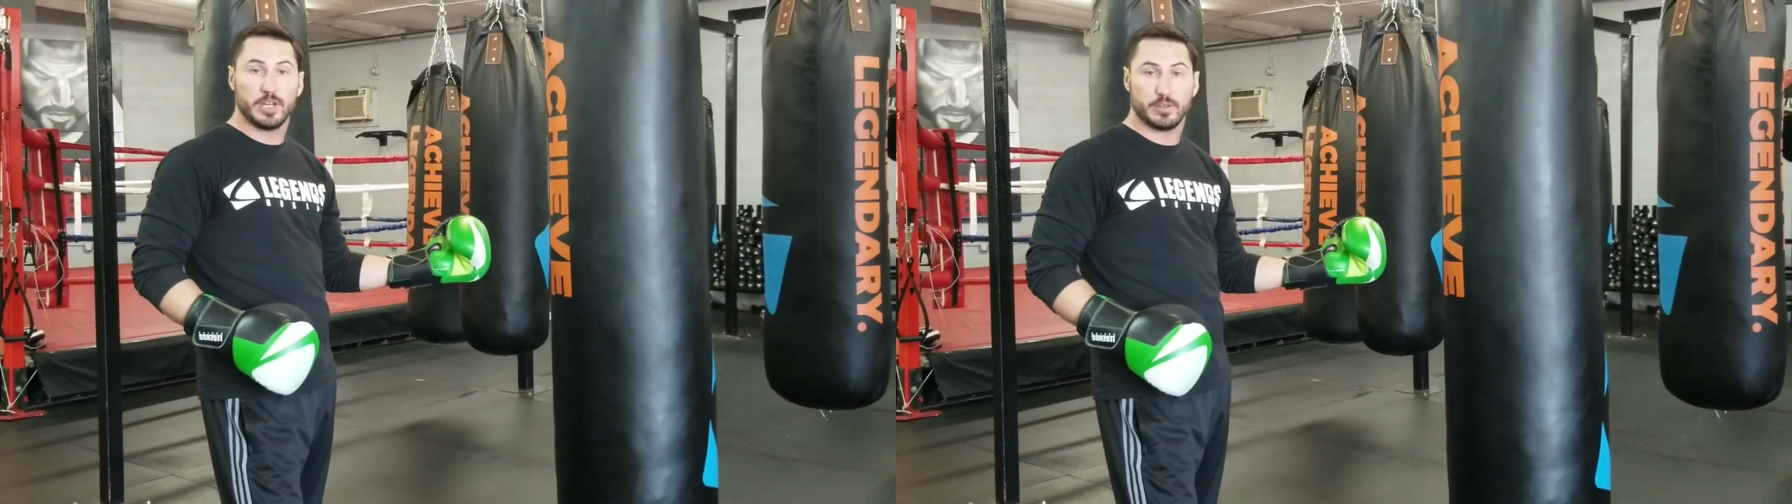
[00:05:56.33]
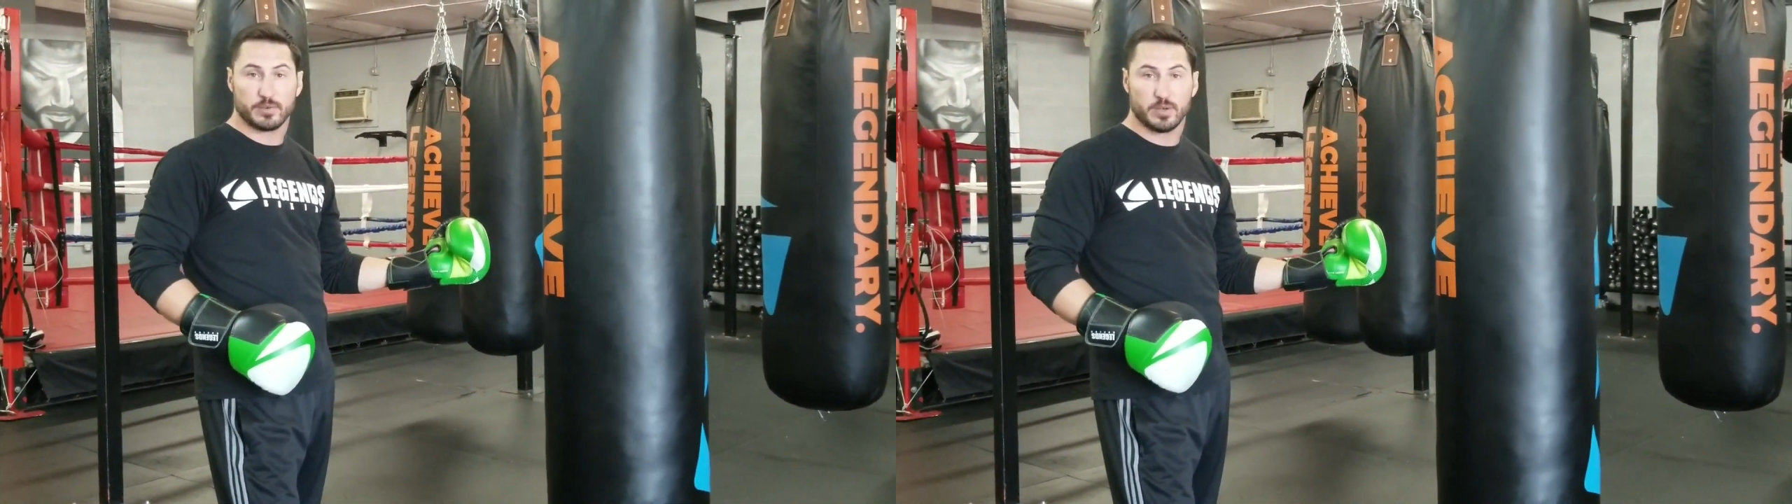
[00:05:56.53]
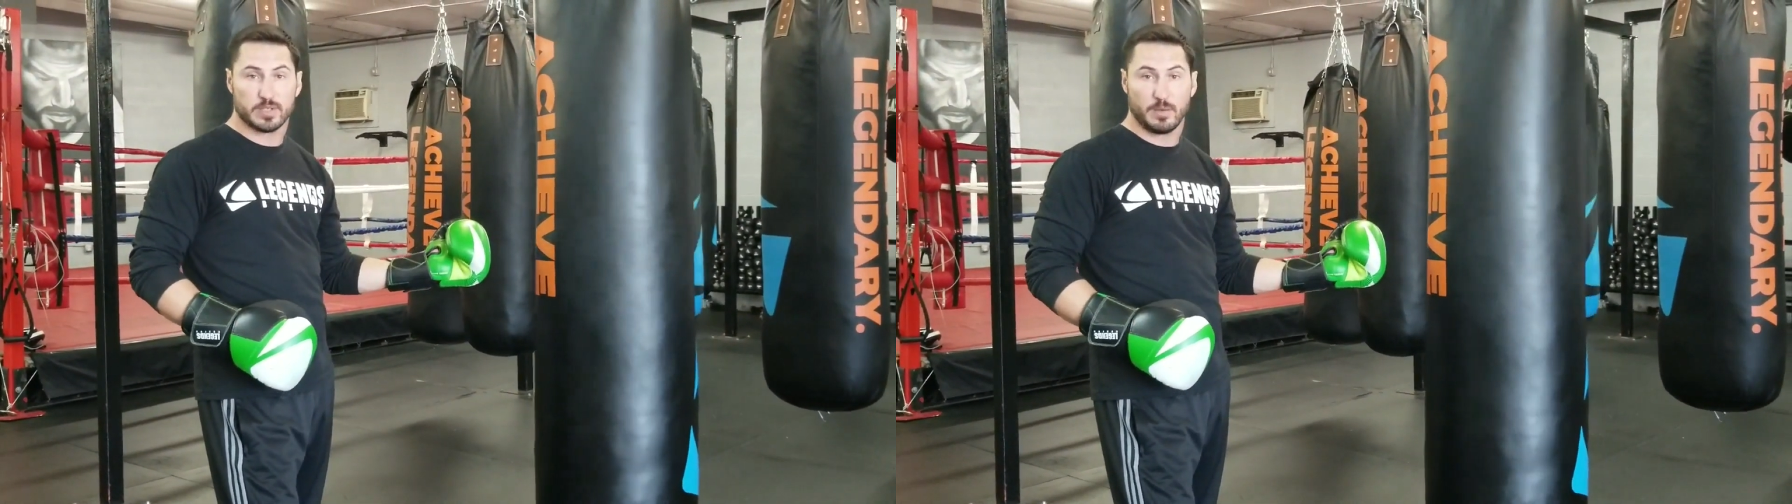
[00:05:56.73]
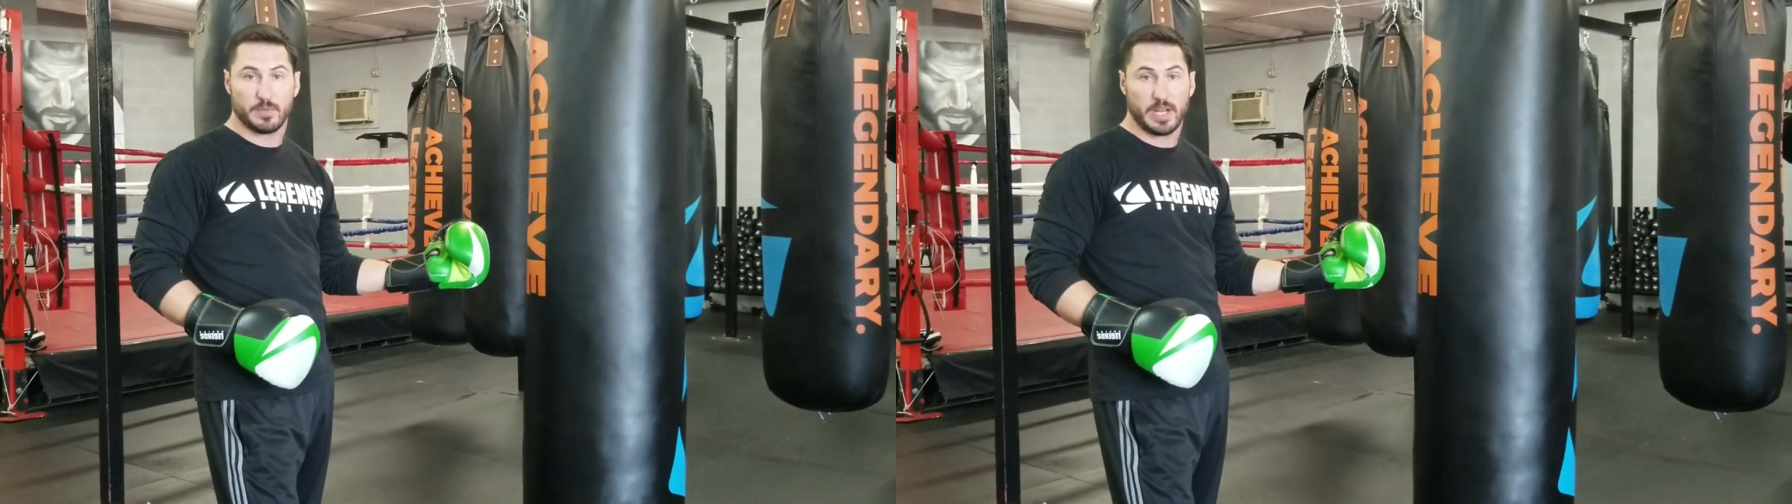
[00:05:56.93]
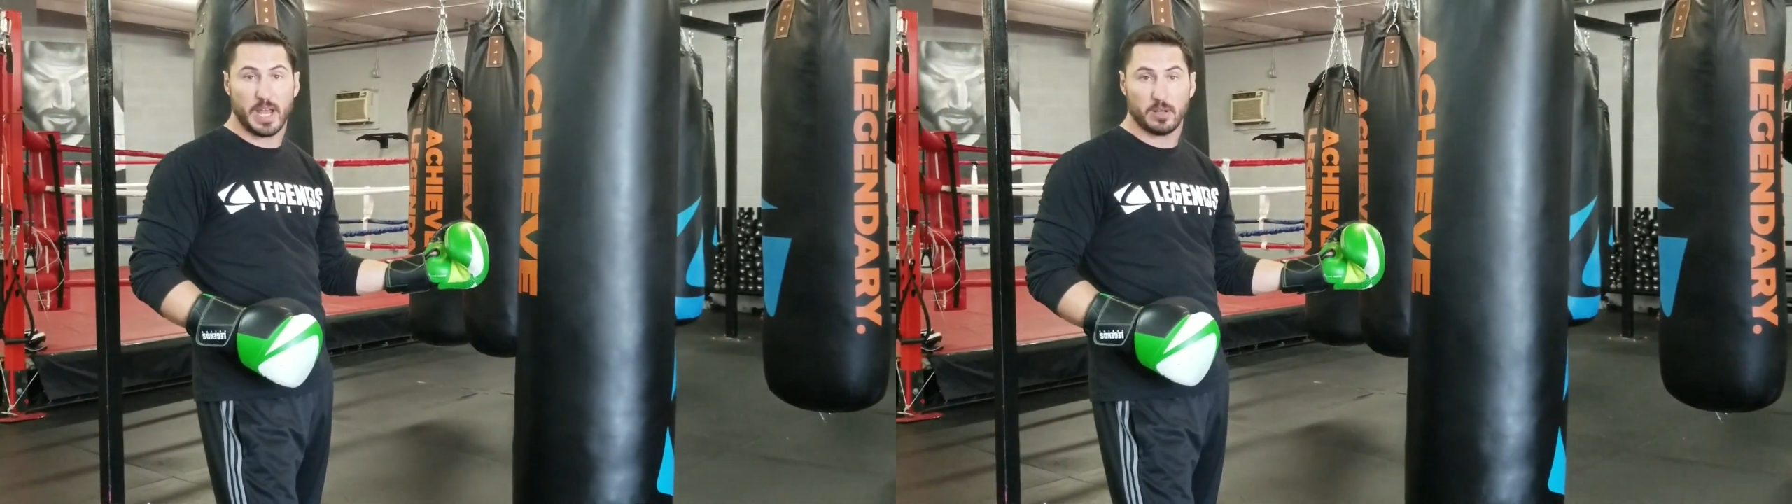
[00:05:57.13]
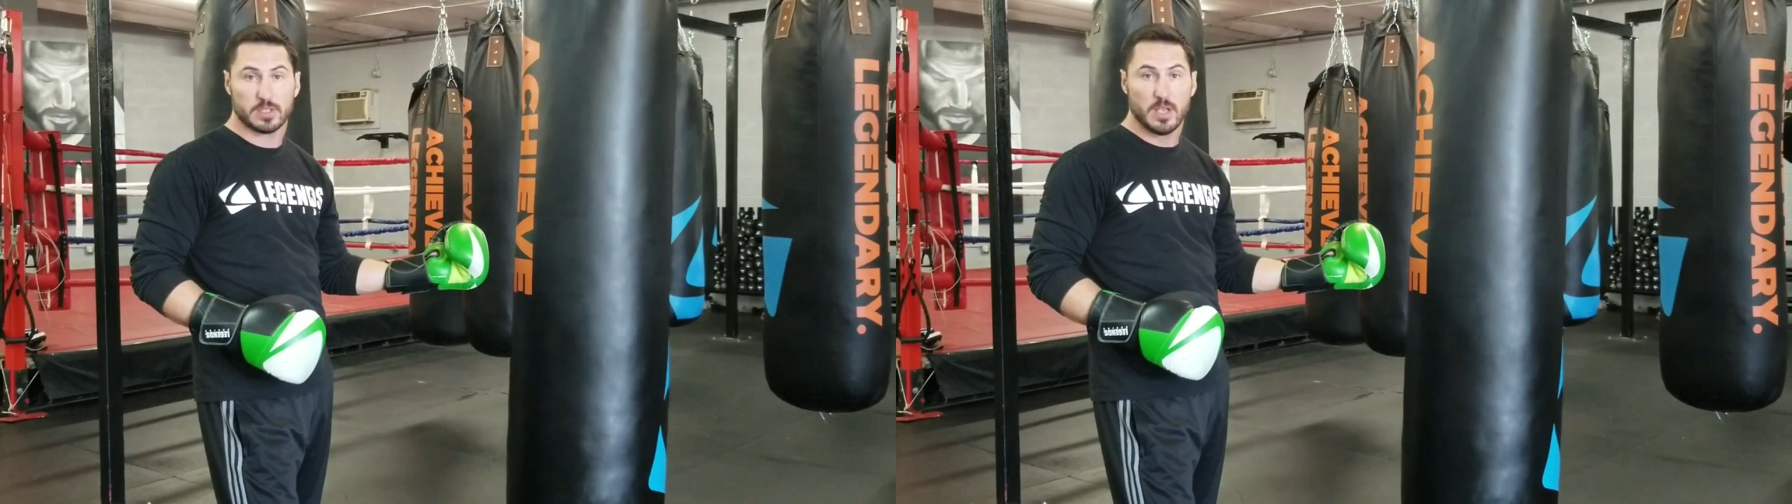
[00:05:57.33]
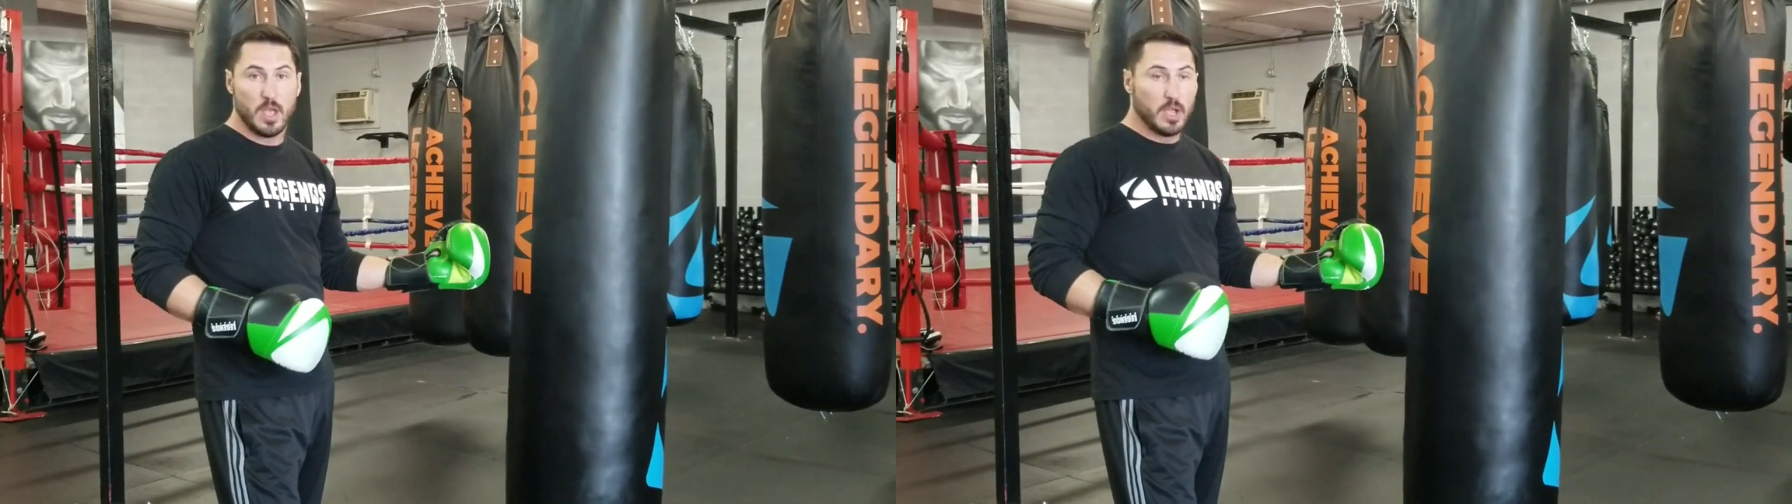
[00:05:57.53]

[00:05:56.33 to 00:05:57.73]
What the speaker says: to throw something else.